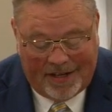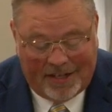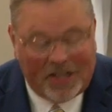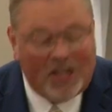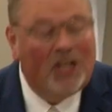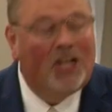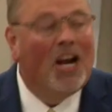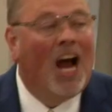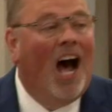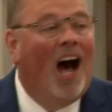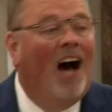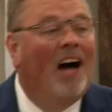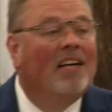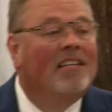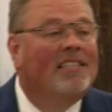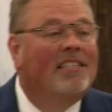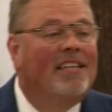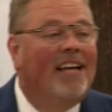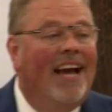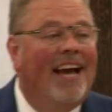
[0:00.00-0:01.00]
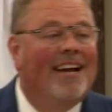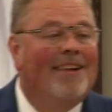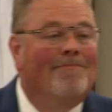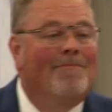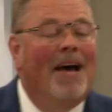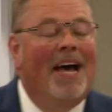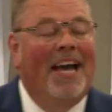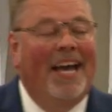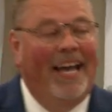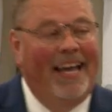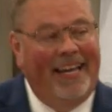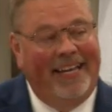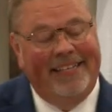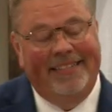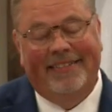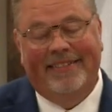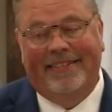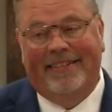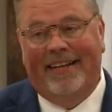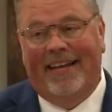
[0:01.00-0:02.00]
shocked and
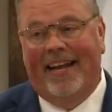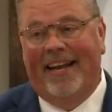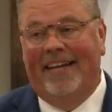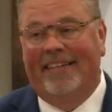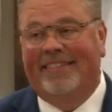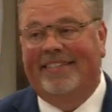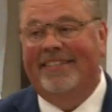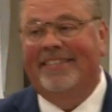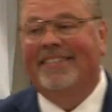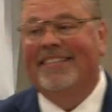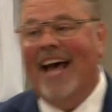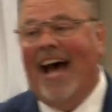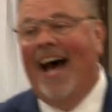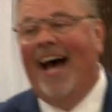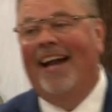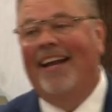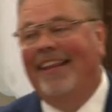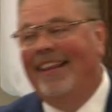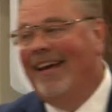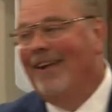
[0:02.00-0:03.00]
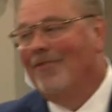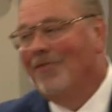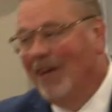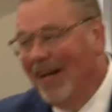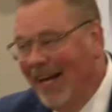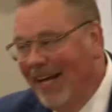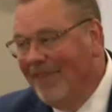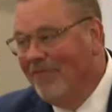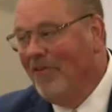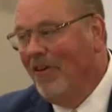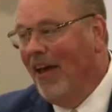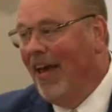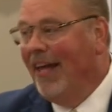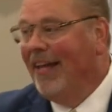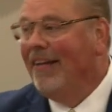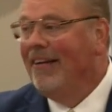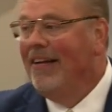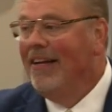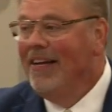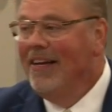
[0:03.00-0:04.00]
amazed in the society that we live
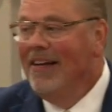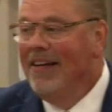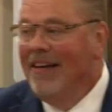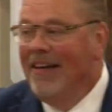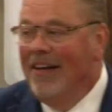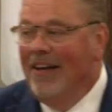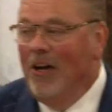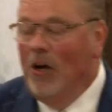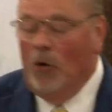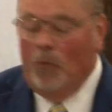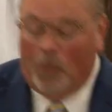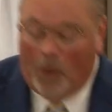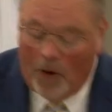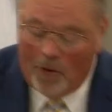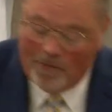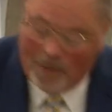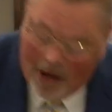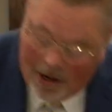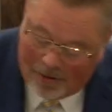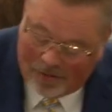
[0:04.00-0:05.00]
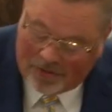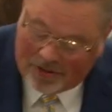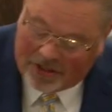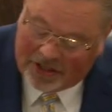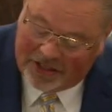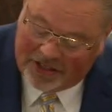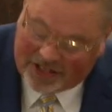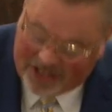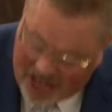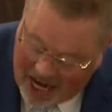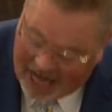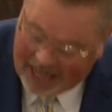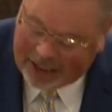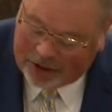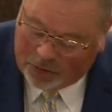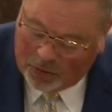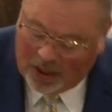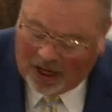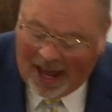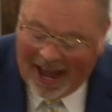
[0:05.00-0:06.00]
in who promotes
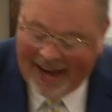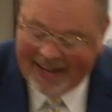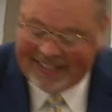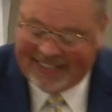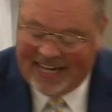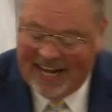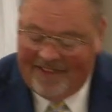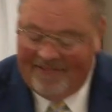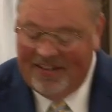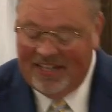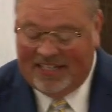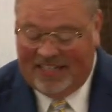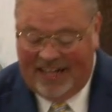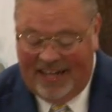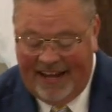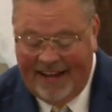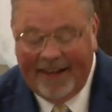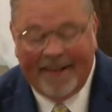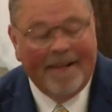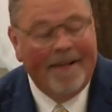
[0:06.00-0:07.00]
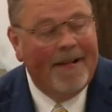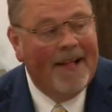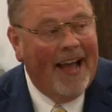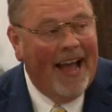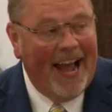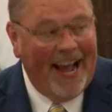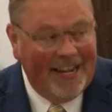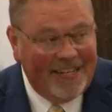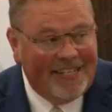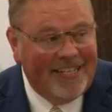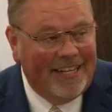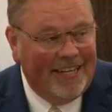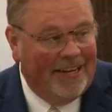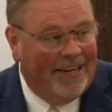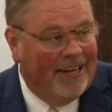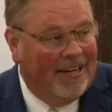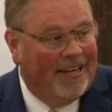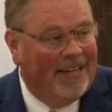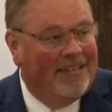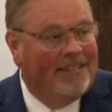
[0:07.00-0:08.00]
sexual activity as
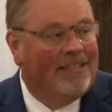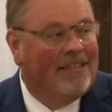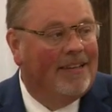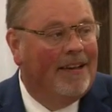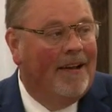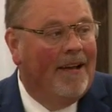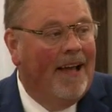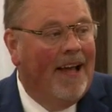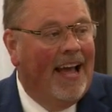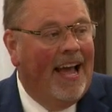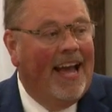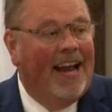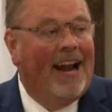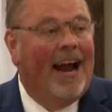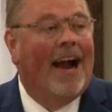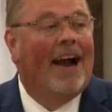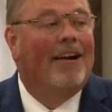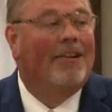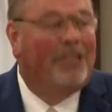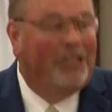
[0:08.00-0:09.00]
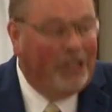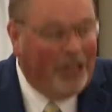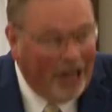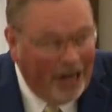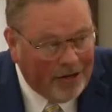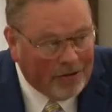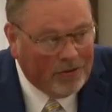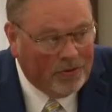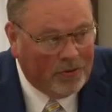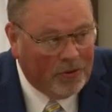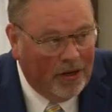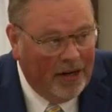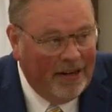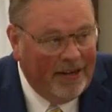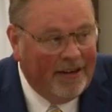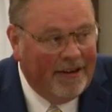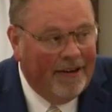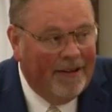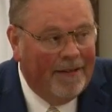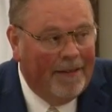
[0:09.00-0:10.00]
it does, and our
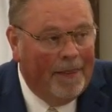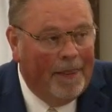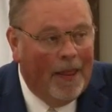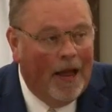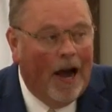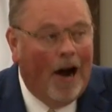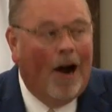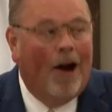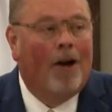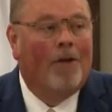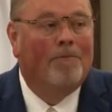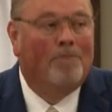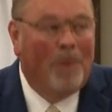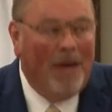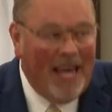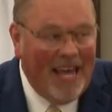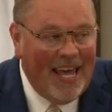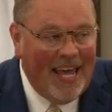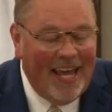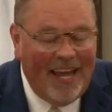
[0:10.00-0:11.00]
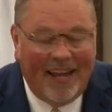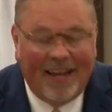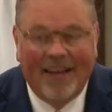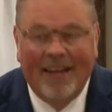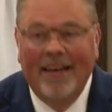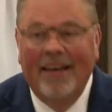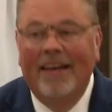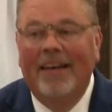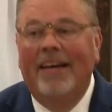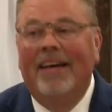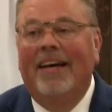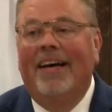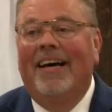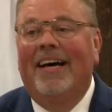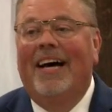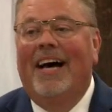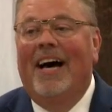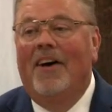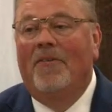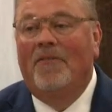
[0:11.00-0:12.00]
children are being
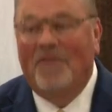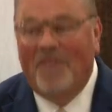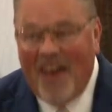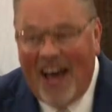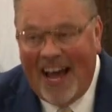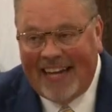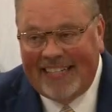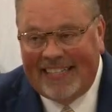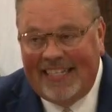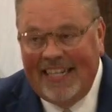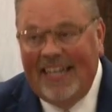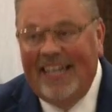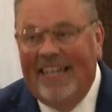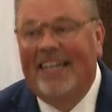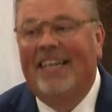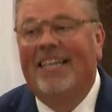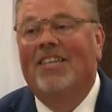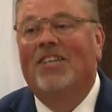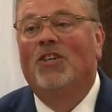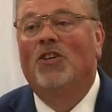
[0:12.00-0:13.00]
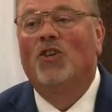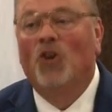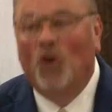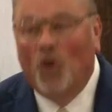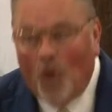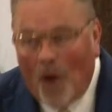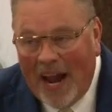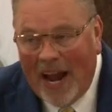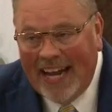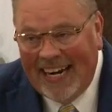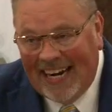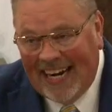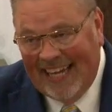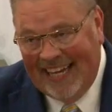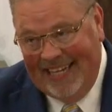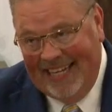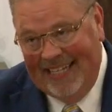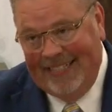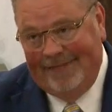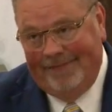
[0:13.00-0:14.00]
affected greatly.